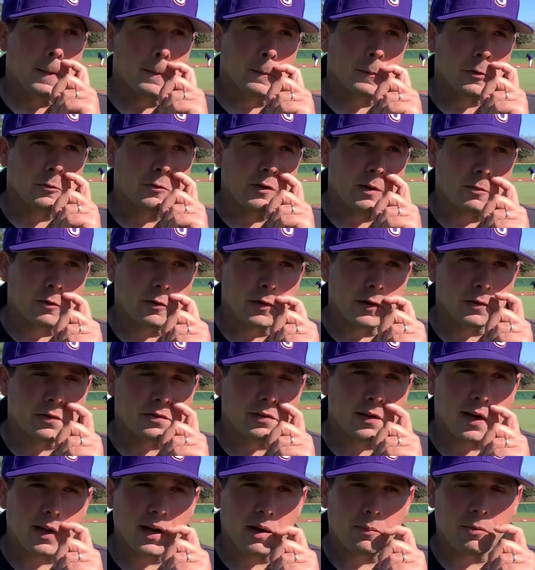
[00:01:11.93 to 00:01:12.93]
So if I'm on their
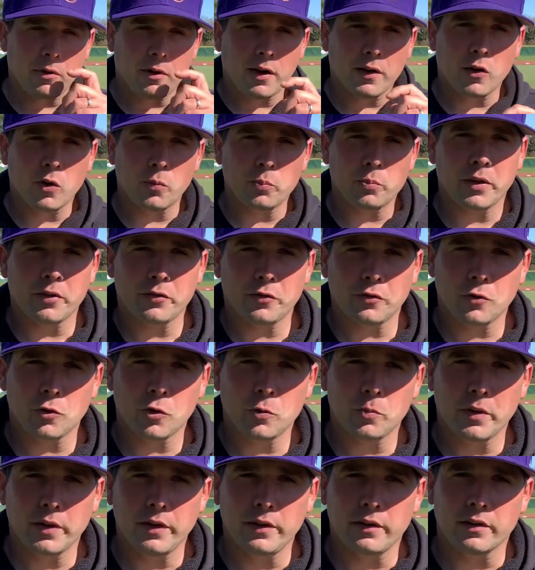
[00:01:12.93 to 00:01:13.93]
side, I probably don't pitch to
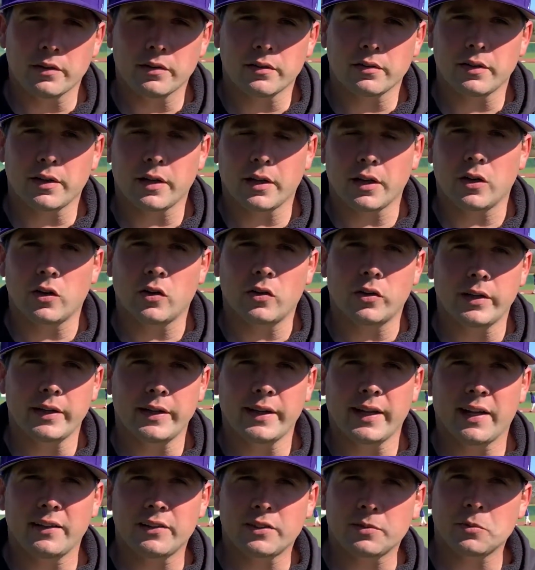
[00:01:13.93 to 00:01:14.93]
him either, you know. And he
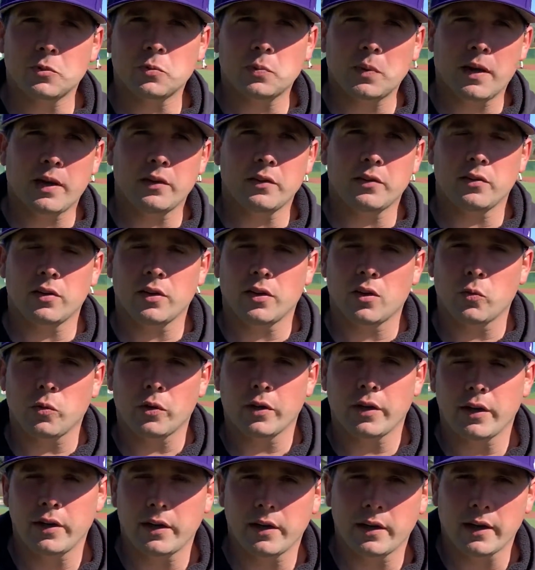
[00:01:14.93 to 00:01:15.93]
had some spots there where
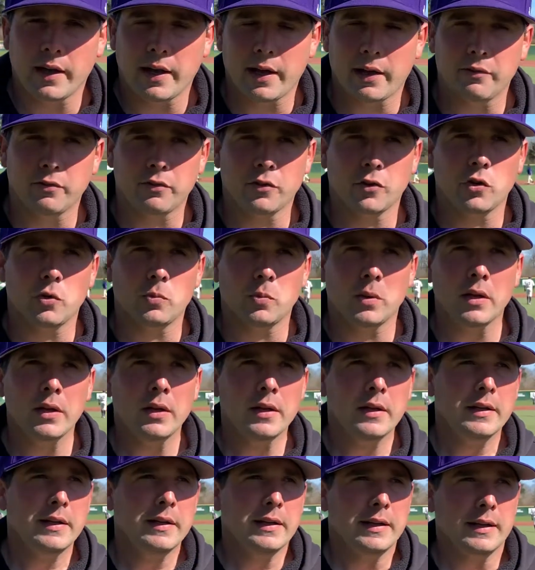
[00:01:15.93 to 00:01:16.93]
he didn't have to, but
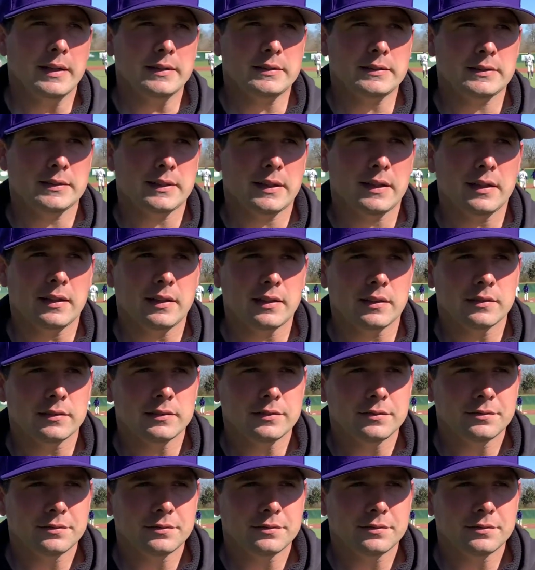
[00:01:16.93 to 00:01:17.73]
it's uh,